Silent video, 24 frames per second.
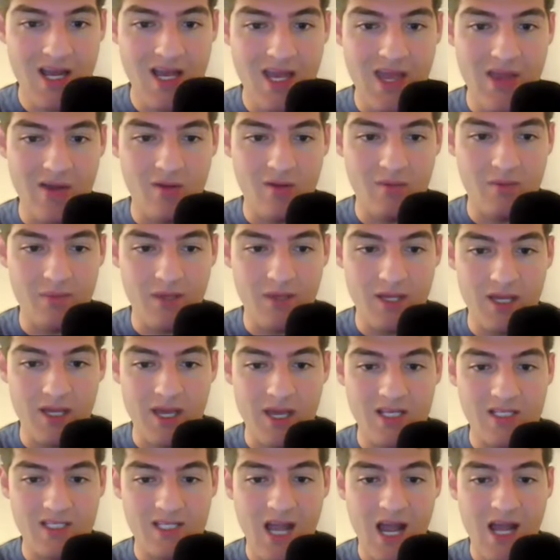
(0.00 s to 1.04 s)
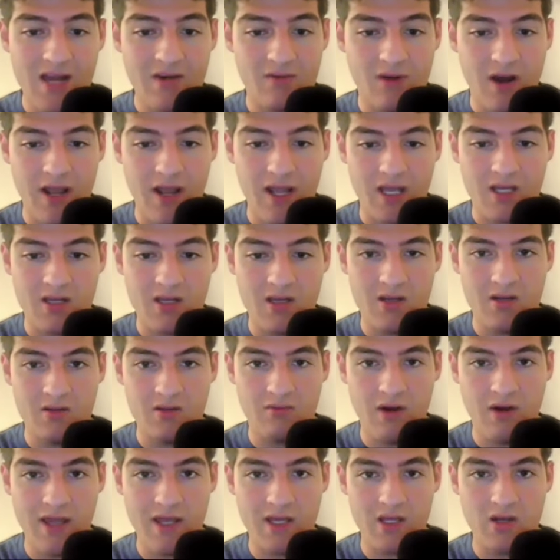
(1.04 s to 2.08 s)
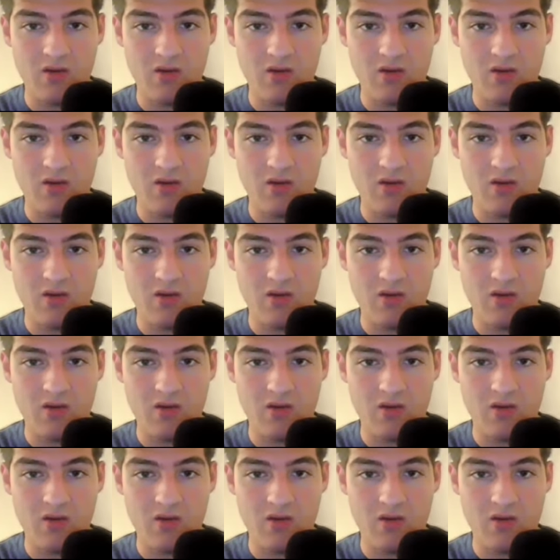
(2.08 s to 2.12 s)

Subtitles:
it would be a side rank, right?